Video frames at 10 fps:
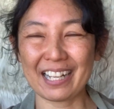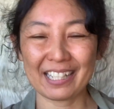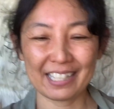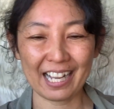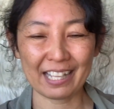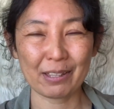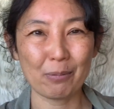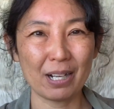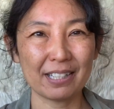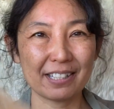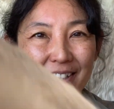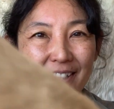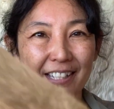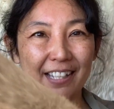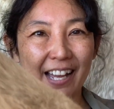Yeah, the ones,
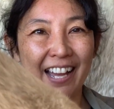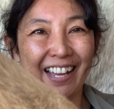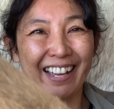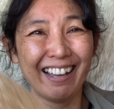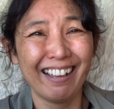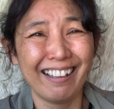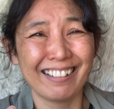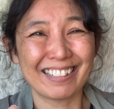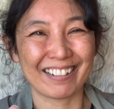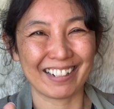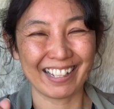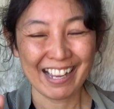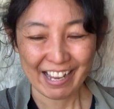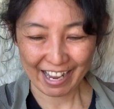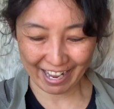sorry,
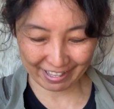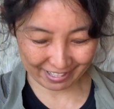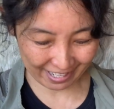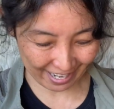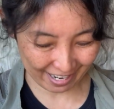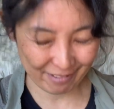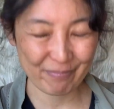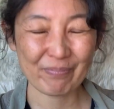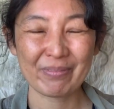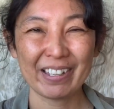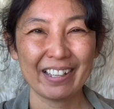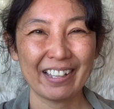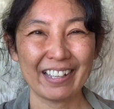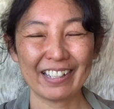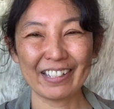it's,
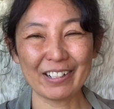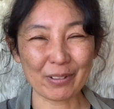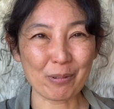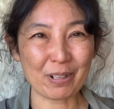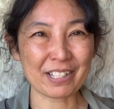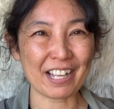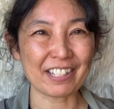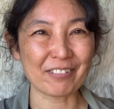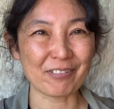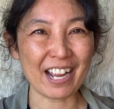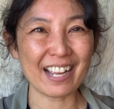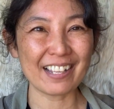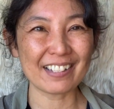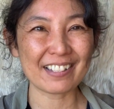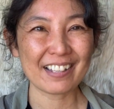you know, the ones that you
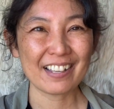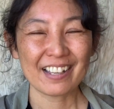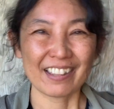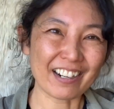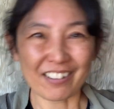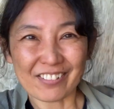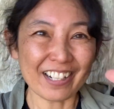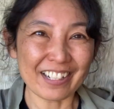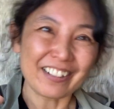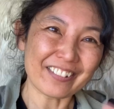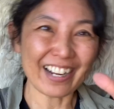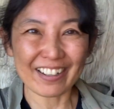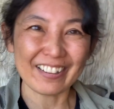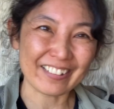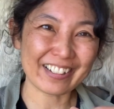raise that are running
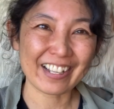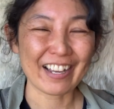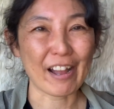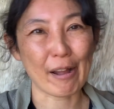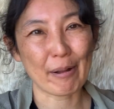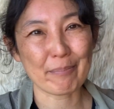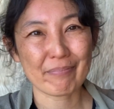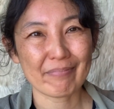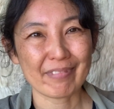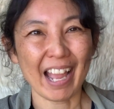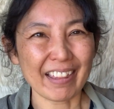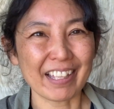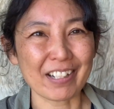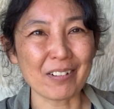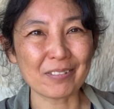around, yeah, they
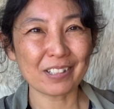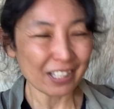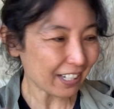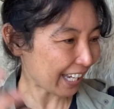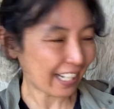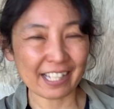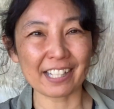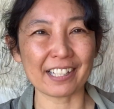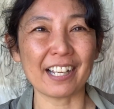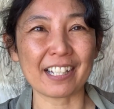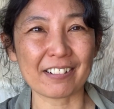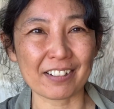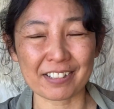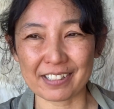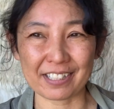don't look anything like a
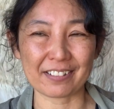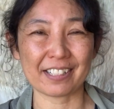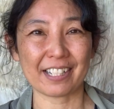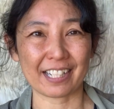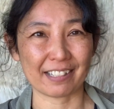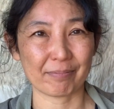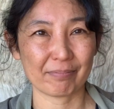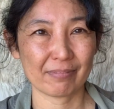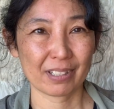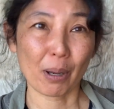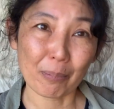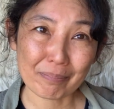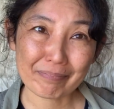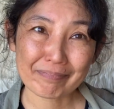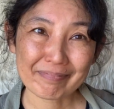grocery store chicken. So,
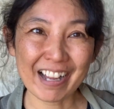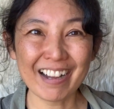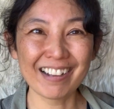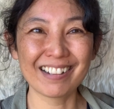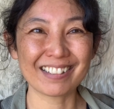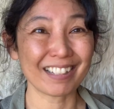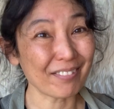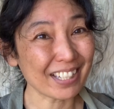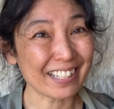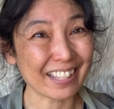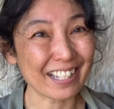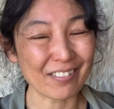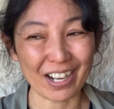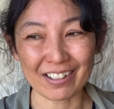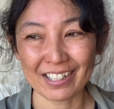something to think about.